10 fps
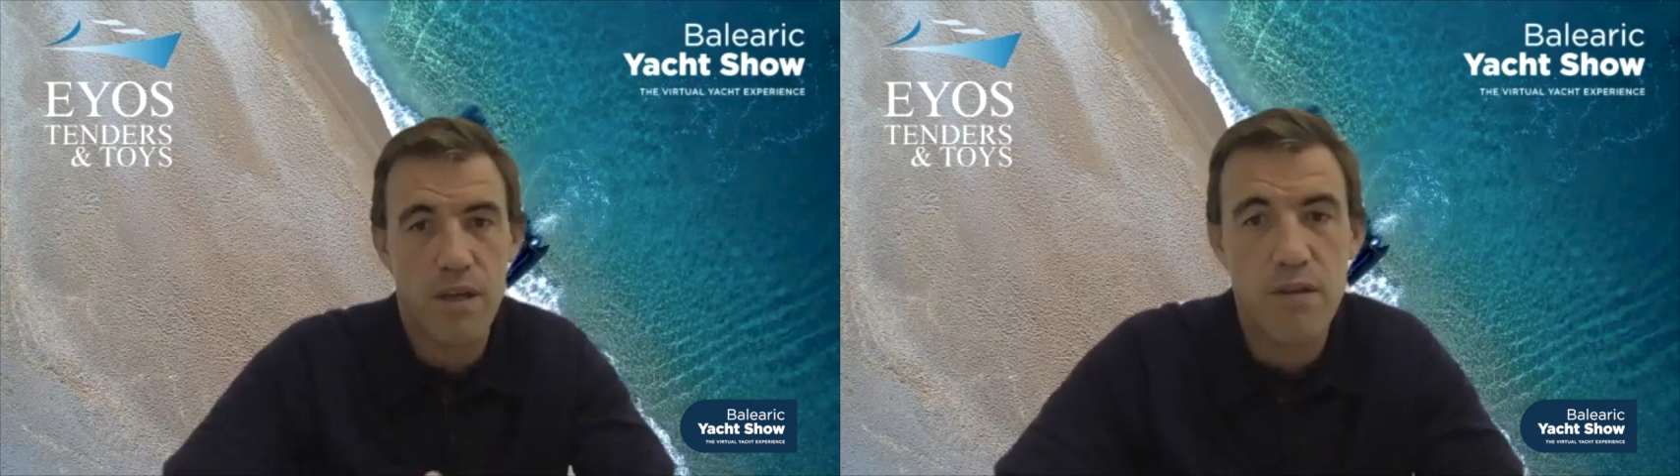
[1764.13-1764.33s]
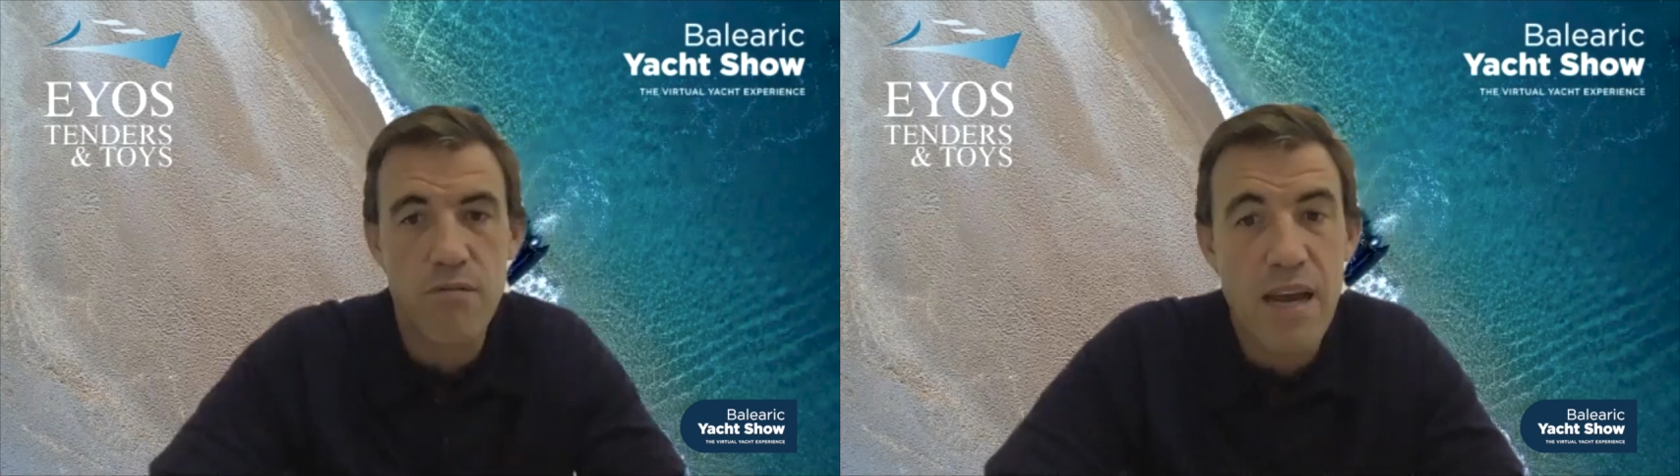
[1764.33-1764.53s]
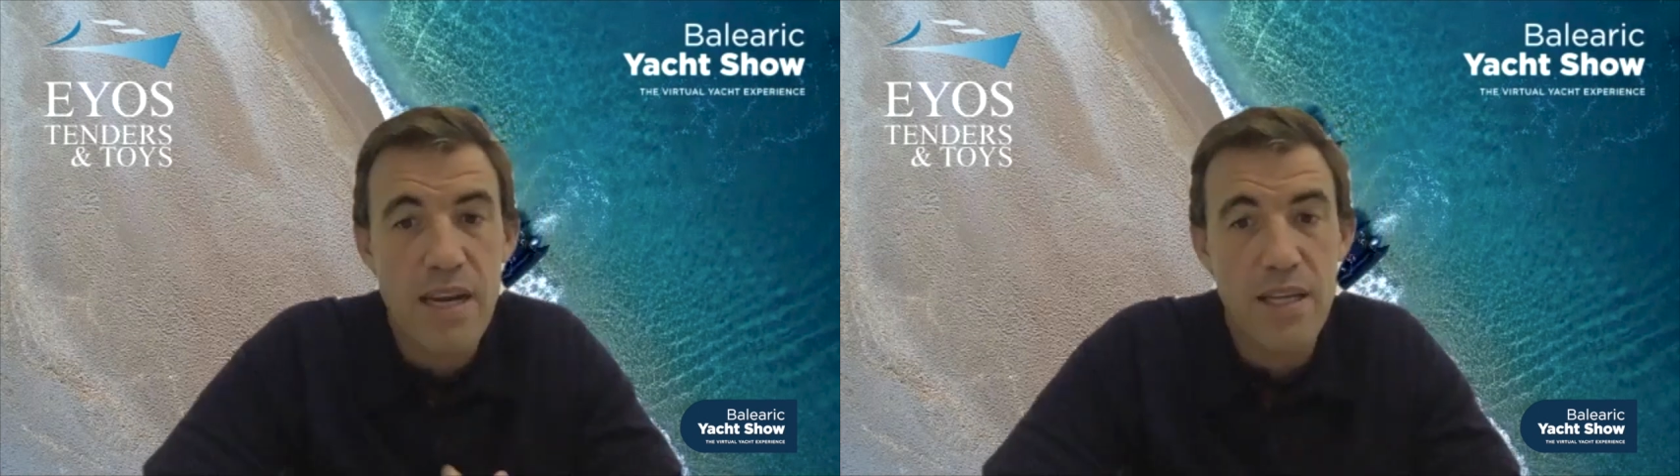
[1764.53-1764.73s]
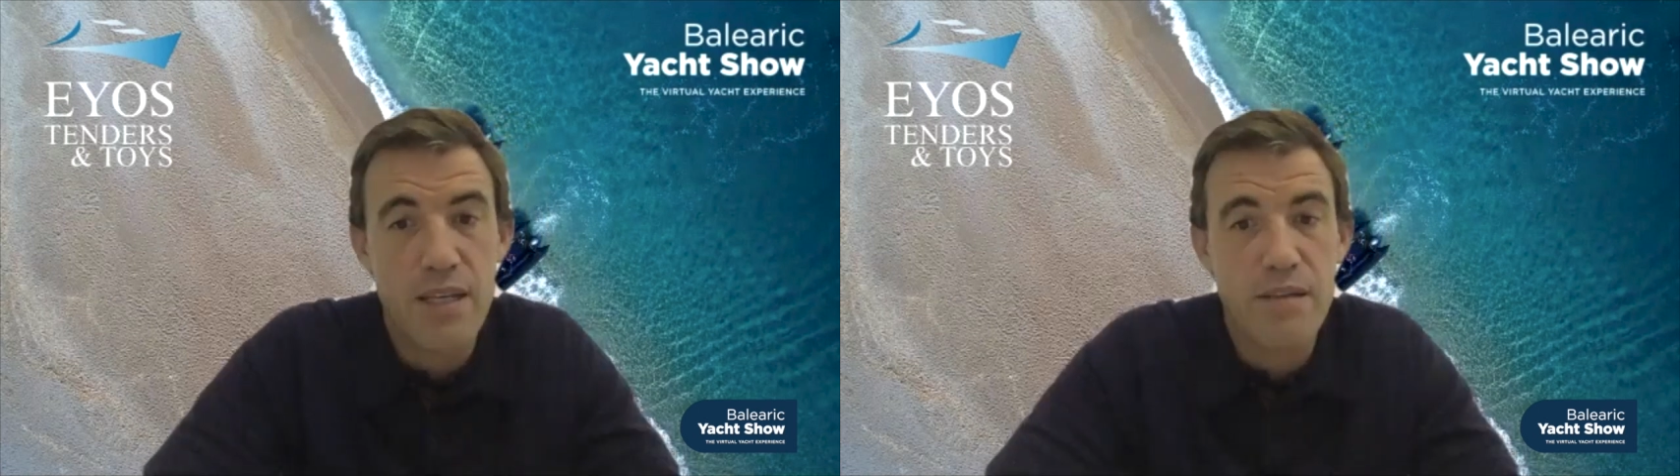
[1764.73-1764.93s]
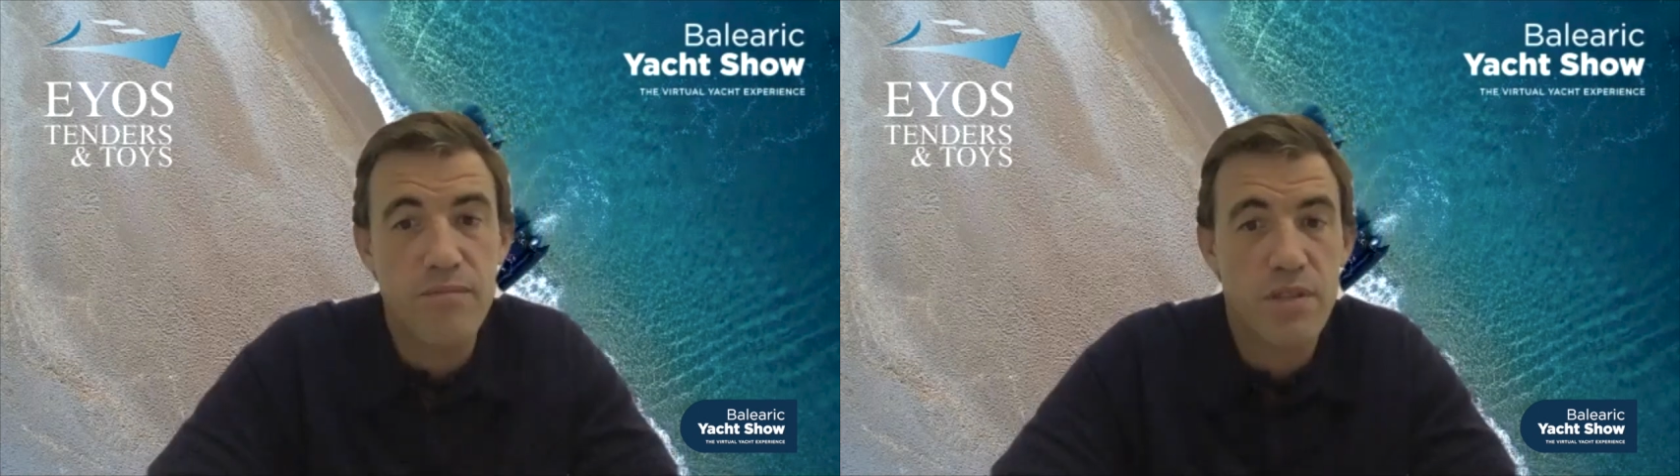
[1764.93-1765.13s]
the
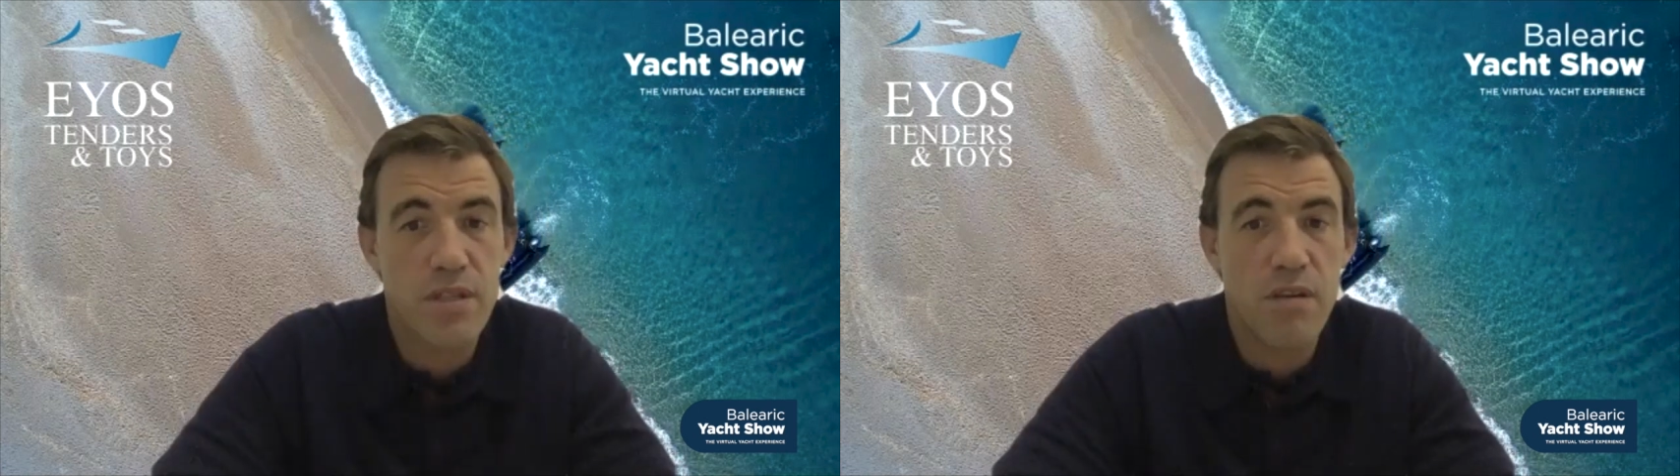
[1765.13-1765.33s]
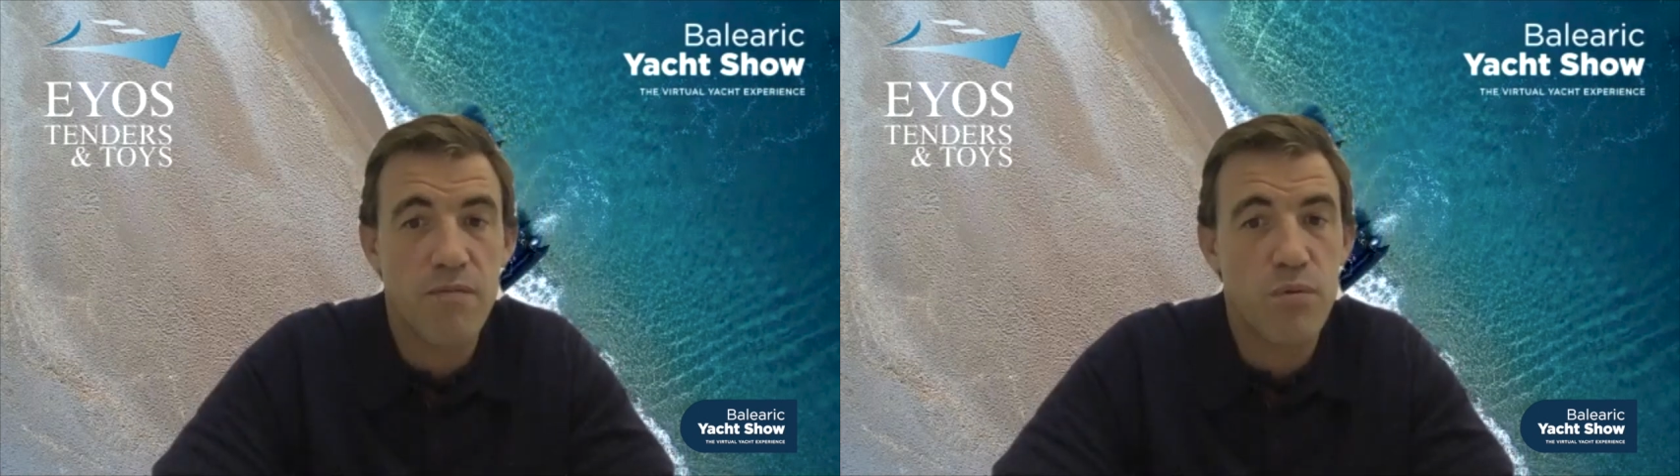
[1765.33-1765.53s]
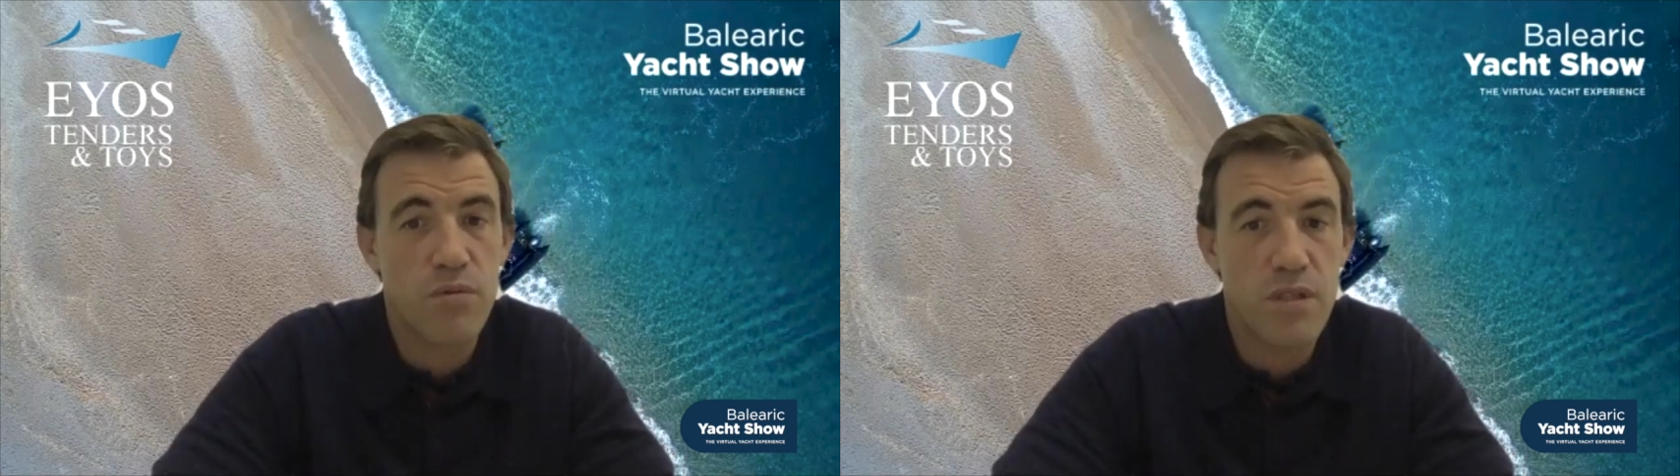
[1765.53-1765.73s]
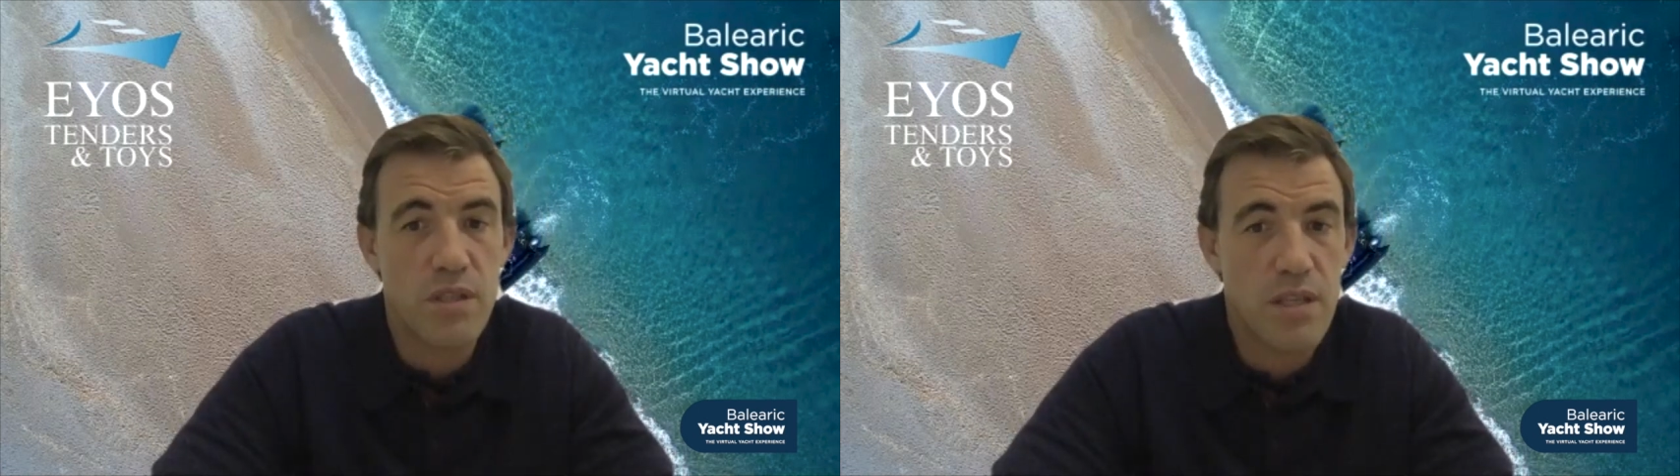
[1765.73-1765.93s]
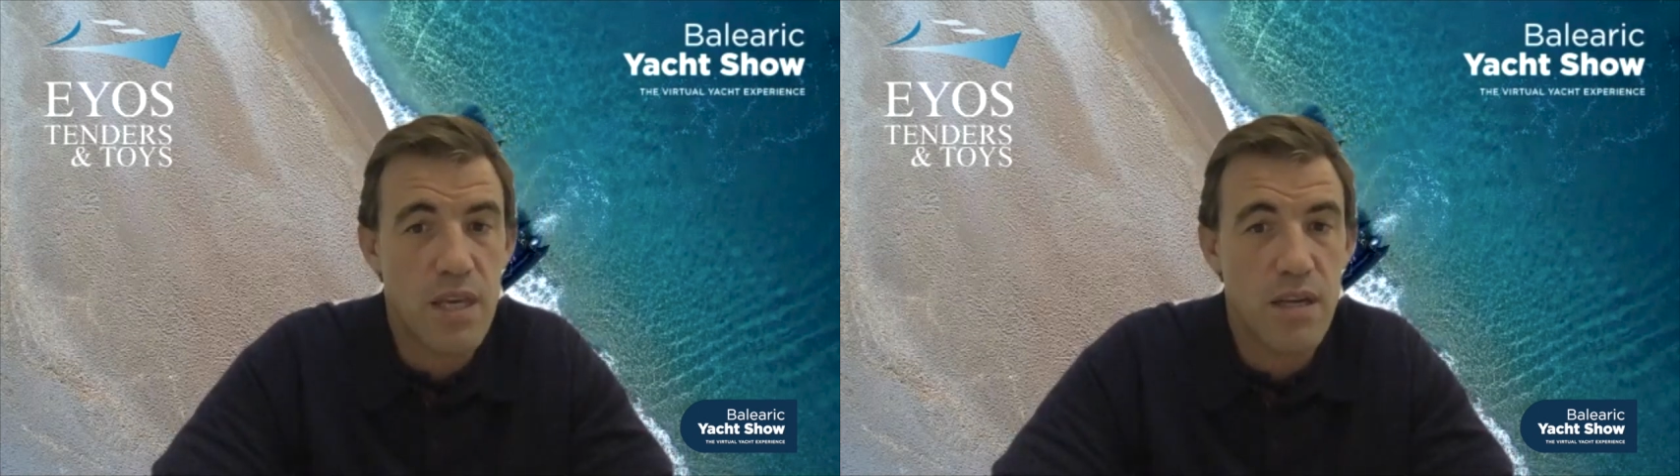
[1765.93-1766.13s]
Radin surfboards
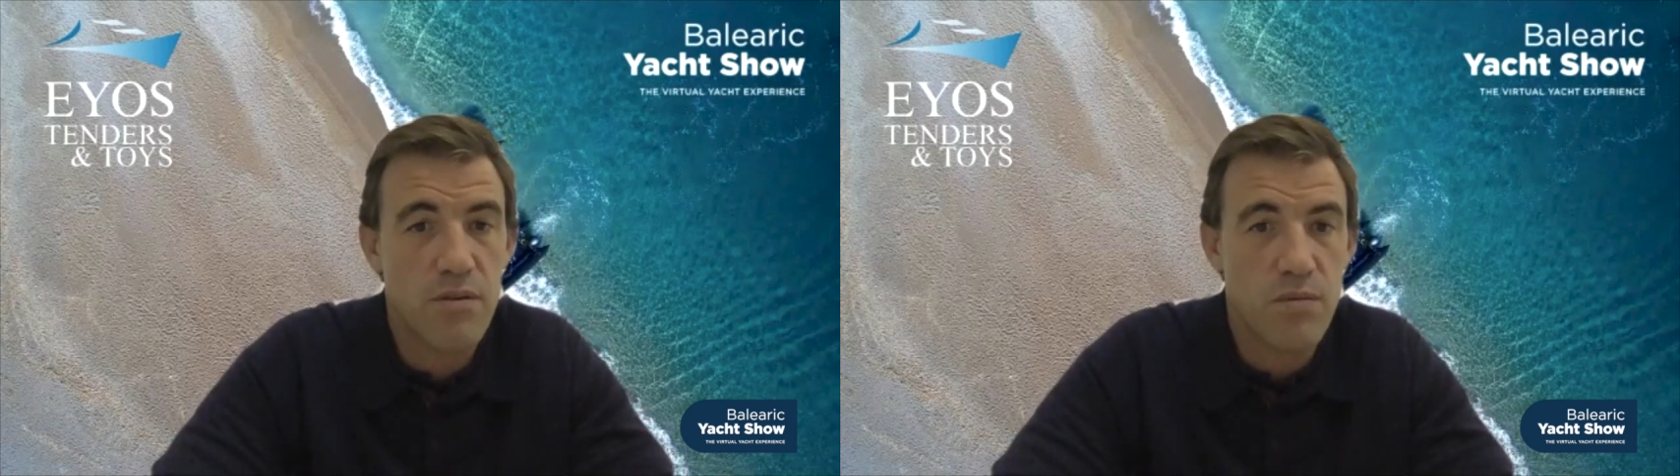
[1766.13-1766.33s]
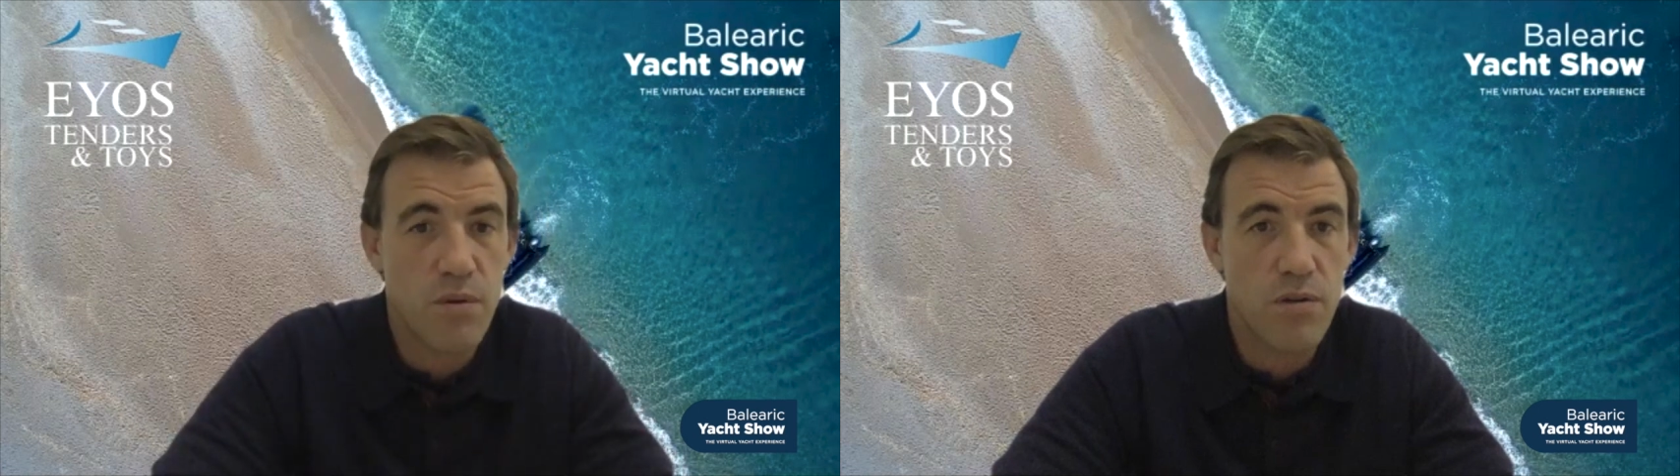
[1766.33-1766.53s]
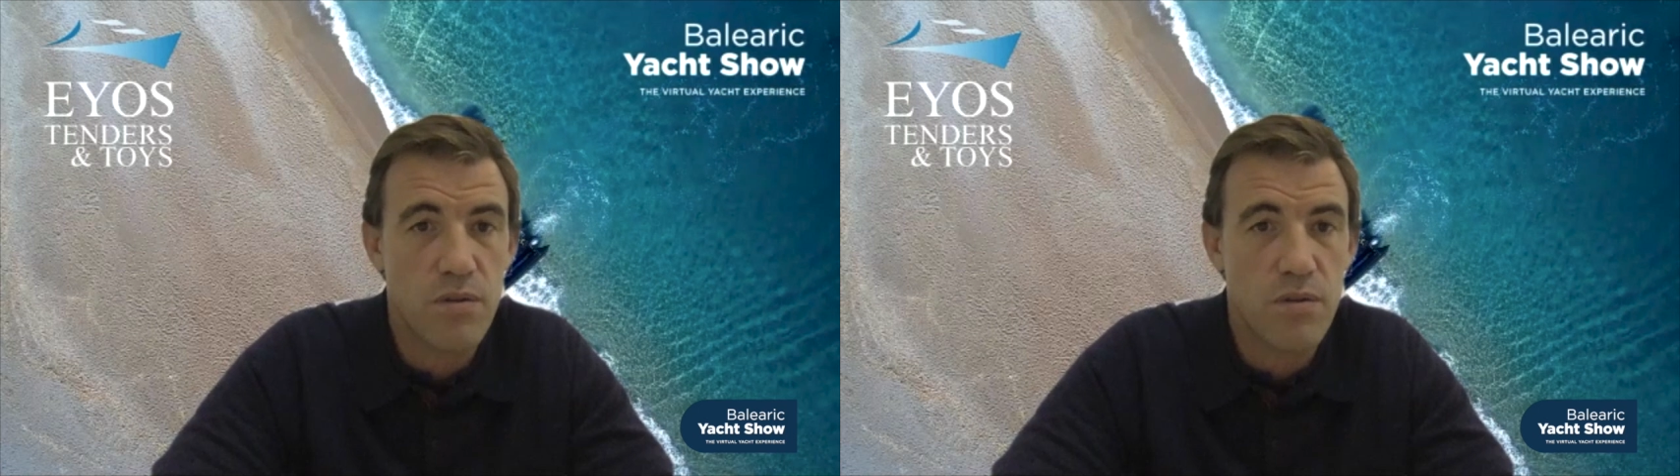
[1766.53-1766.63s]
this year as well.